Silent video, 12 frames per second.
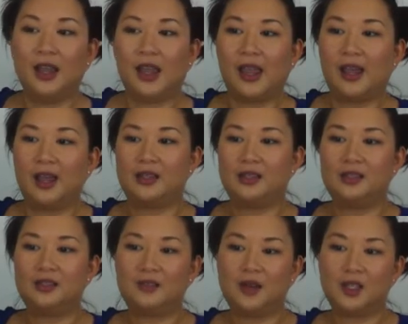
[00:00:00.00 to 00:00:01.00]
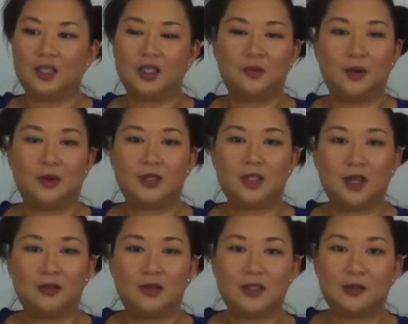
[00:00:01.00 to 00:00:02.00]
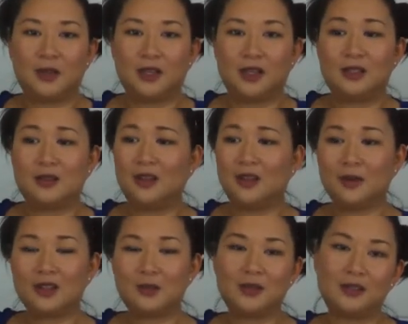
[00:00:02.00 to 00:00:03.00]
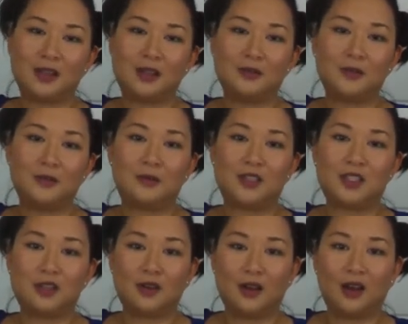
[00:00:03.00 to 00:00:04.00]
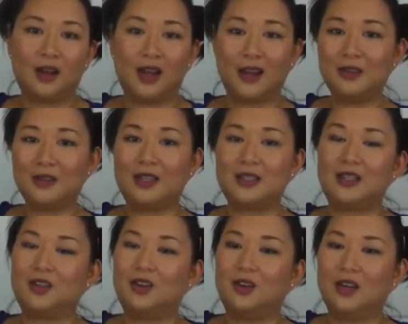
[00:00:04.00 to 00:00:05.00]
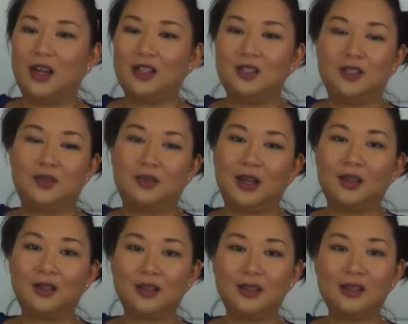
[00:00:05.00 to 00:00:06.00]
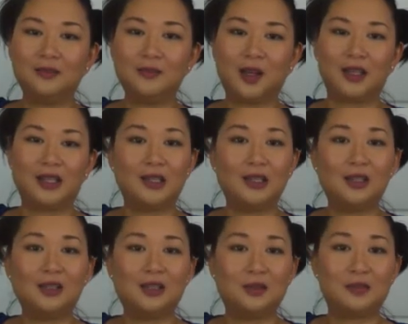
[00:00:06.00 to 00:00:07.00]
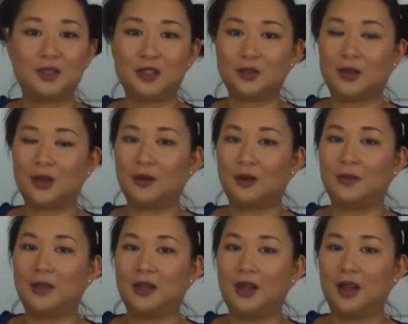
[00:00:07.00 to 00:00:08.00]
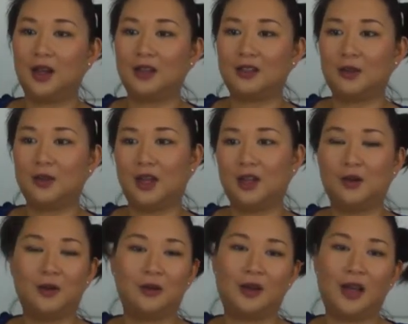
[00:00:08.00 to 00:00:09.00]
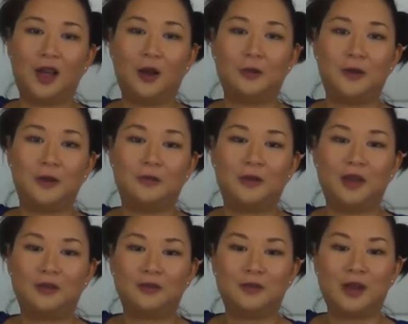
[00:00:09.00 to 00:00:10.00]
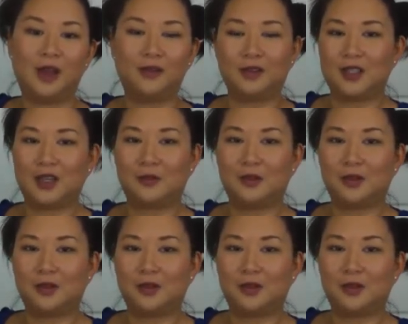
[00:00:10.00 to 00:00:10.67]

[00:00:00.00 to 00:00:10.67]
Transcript: and he's found a chicken parmesan recipe, some other recipes that he really wants to try. I'm a lazy cook. I actually don't like cooking, but he seems to enjoy it quite a bit. So I go and I help him, and we have a good time